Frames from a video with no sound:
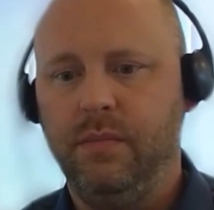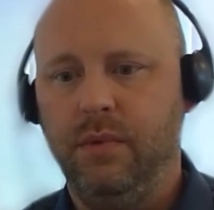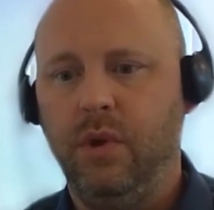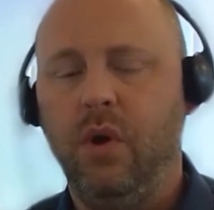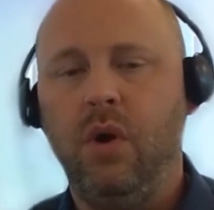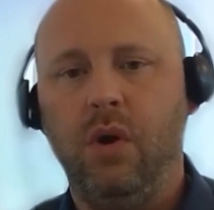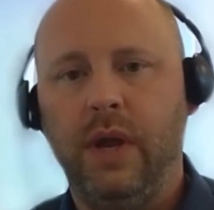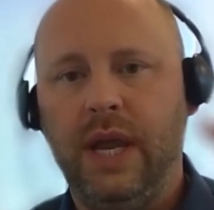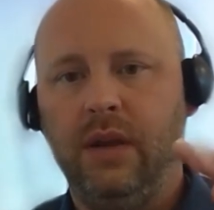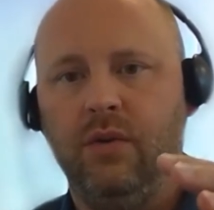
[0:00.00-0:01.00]
long
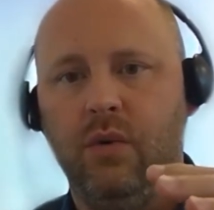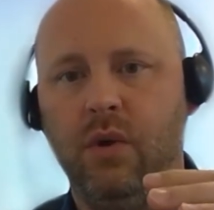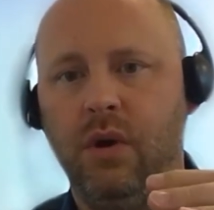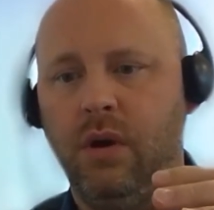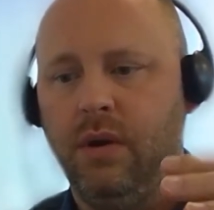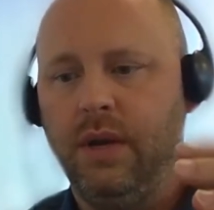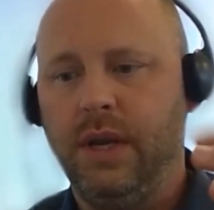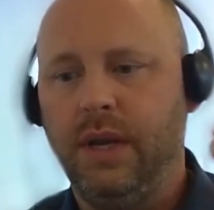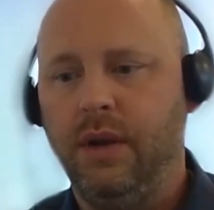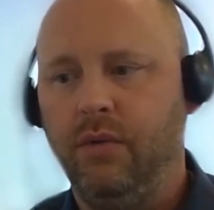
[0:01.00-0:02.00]
and or
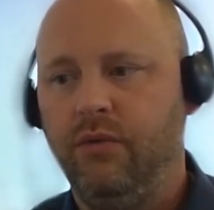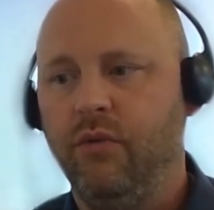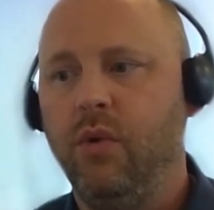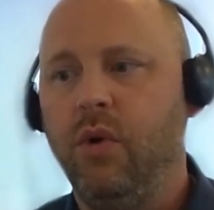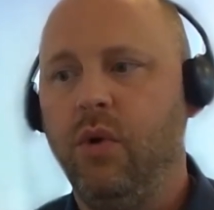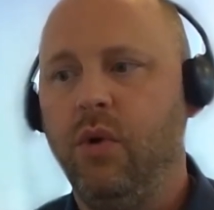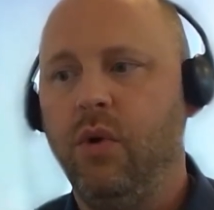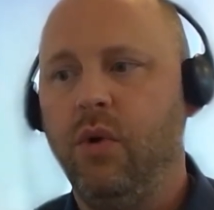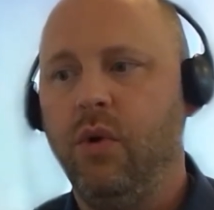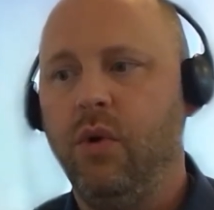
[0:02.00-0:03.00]
you know drawn
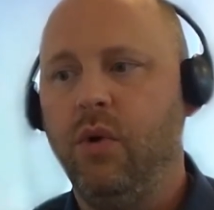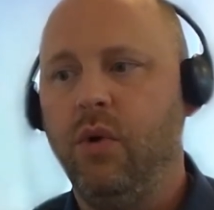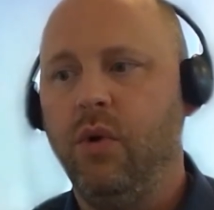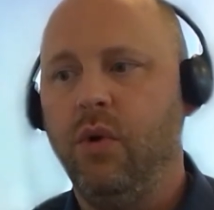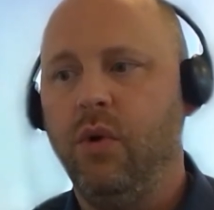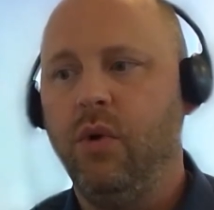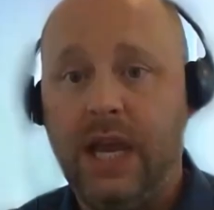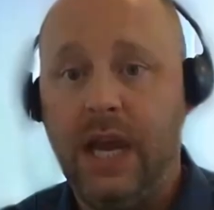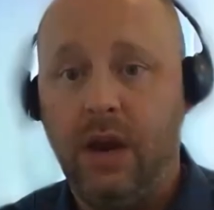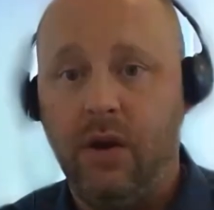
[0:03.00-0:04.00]
out for a lot of
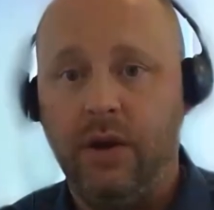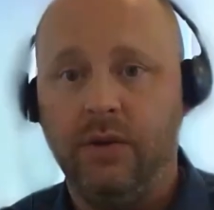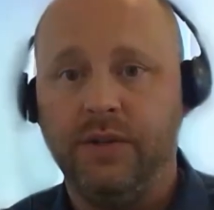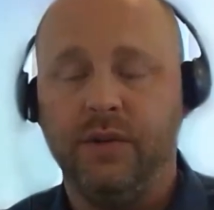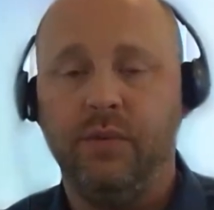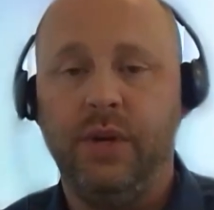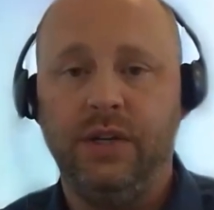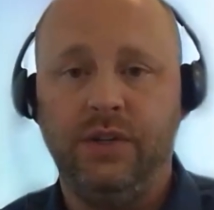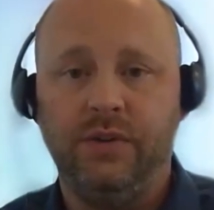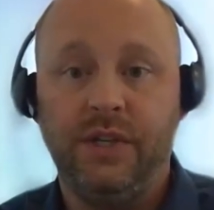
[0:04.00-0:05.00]
carriers or
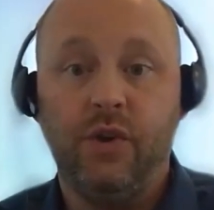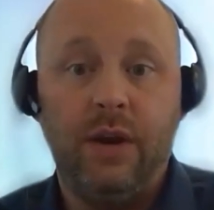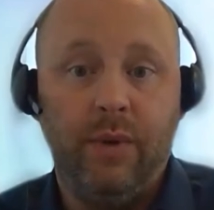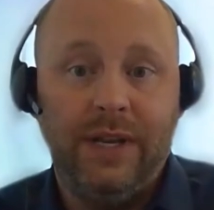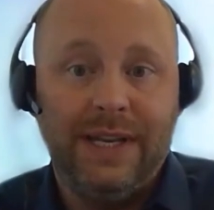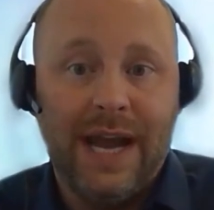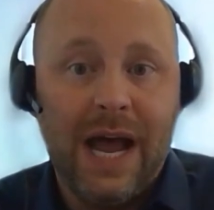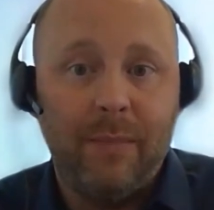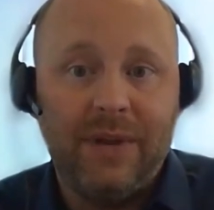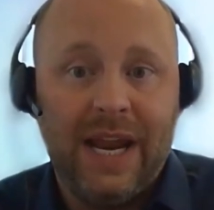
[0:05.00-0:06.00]
reinsurers to try to
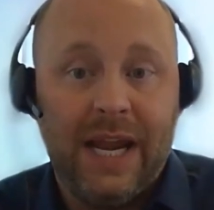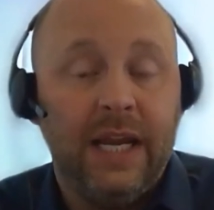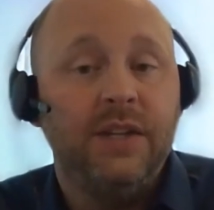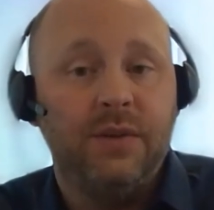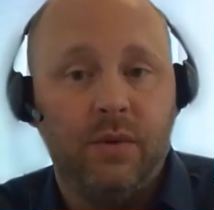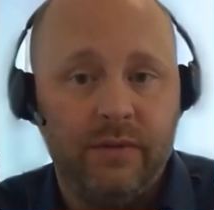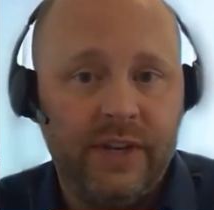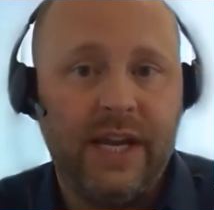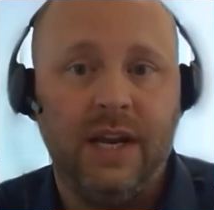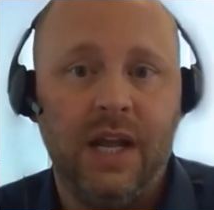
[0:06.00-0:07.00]
adopt any sort of
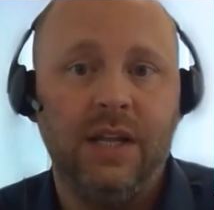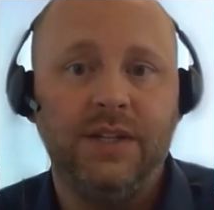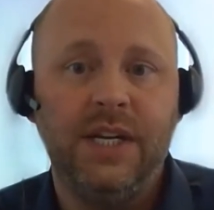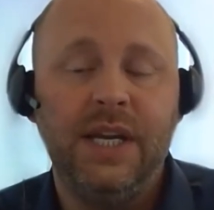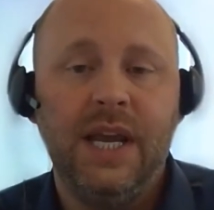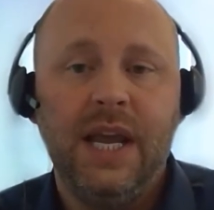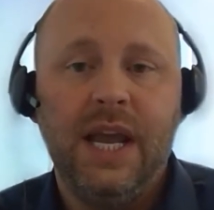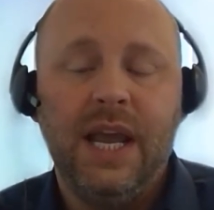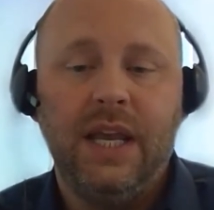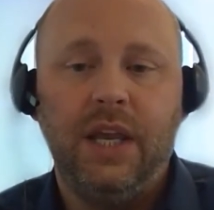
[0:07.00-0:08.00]
technology
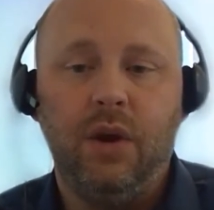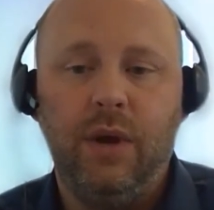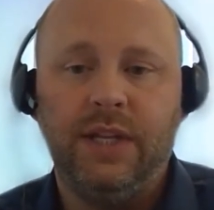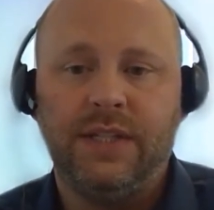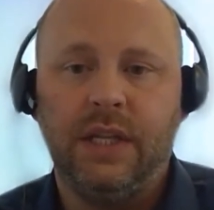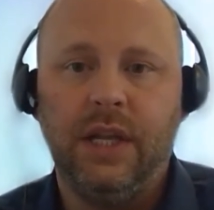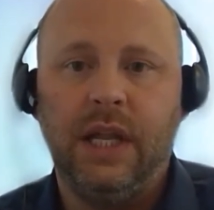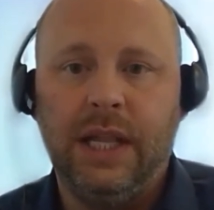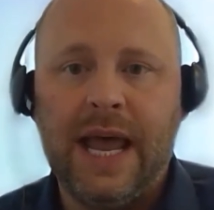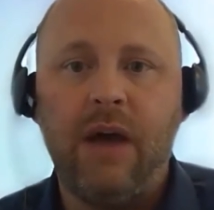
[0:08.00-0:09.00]
you know it's
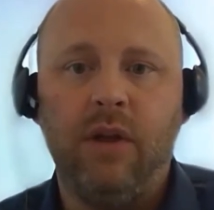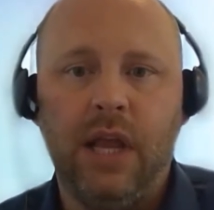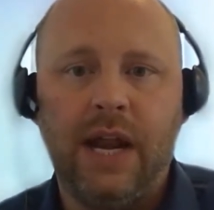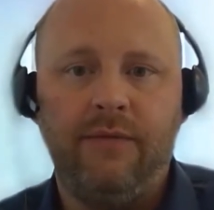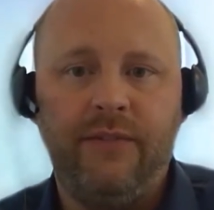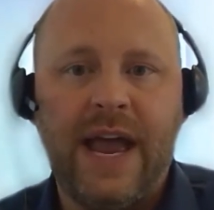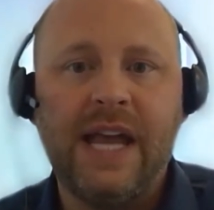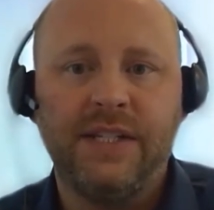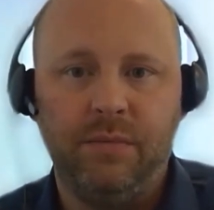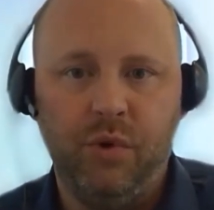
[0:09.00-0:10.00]
allowed a lot of
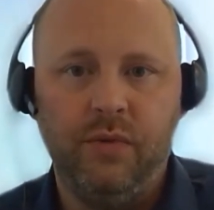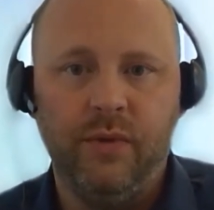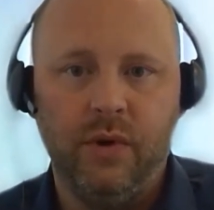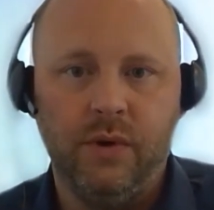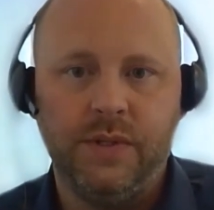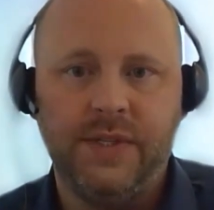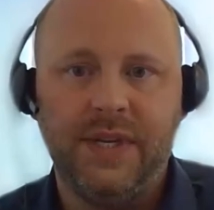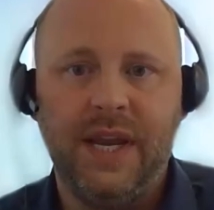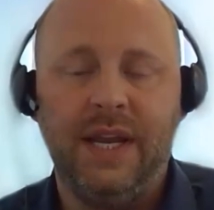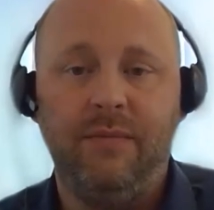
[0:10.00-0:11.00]
fast movers
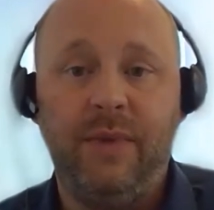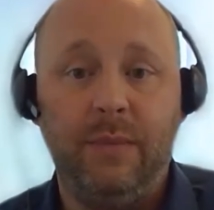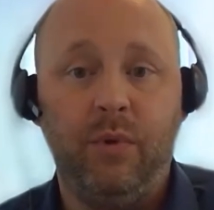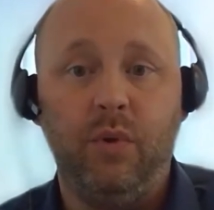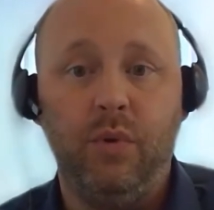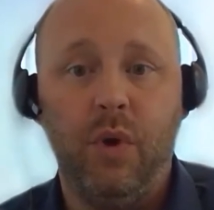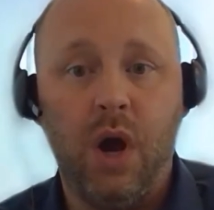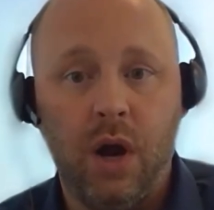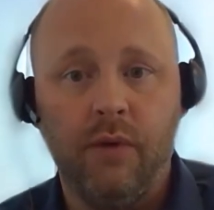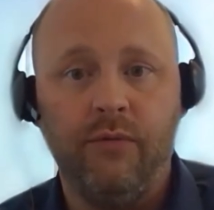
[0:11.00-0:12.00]
and people who
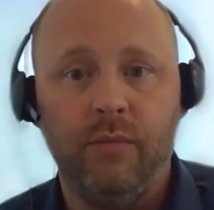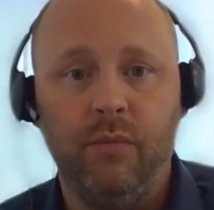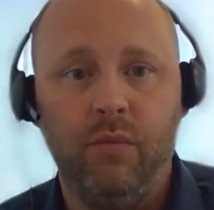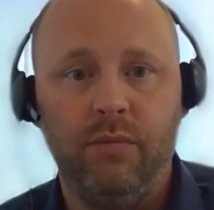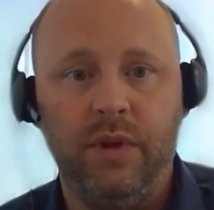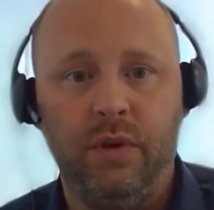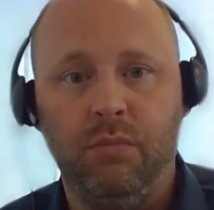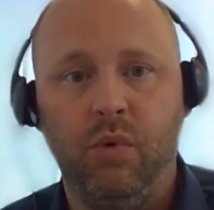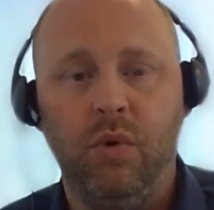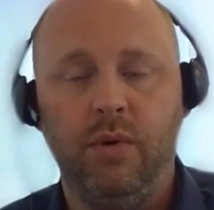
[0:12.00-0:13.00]
are from you know
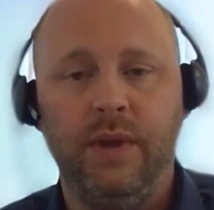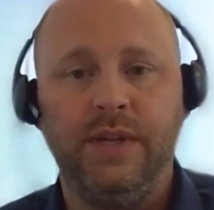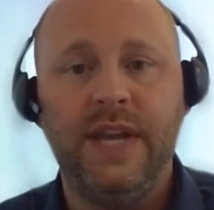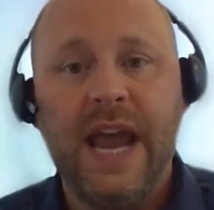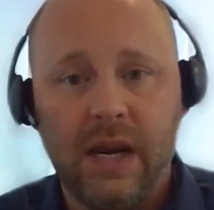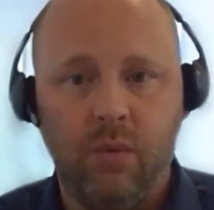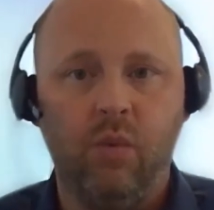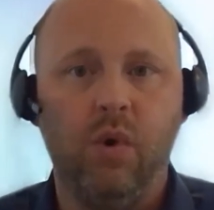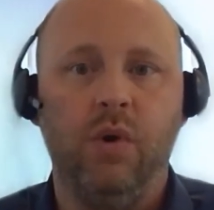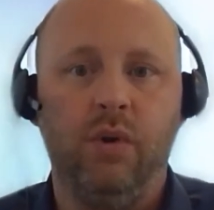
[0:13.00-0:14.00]
more the tech
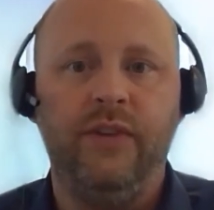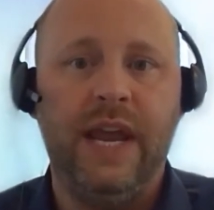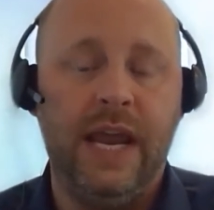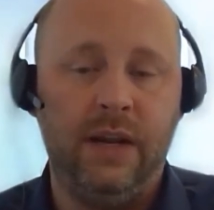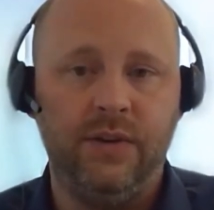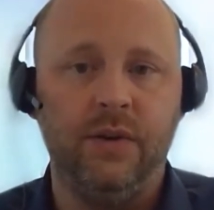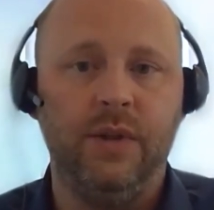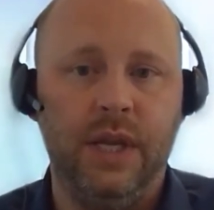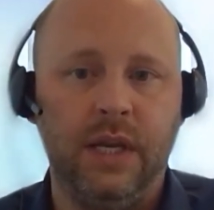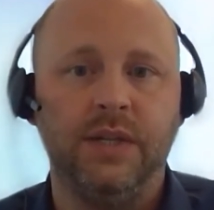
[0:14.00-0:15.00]
world to enter
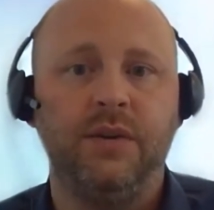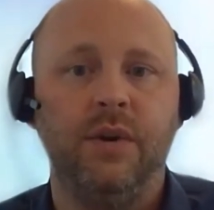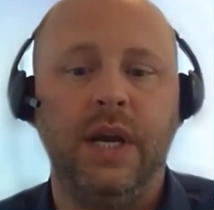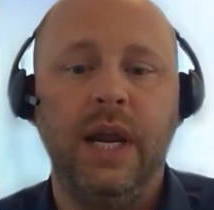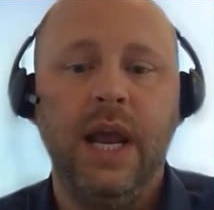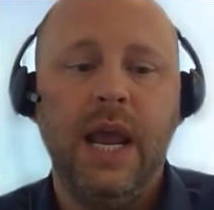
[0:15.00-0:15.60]
the industry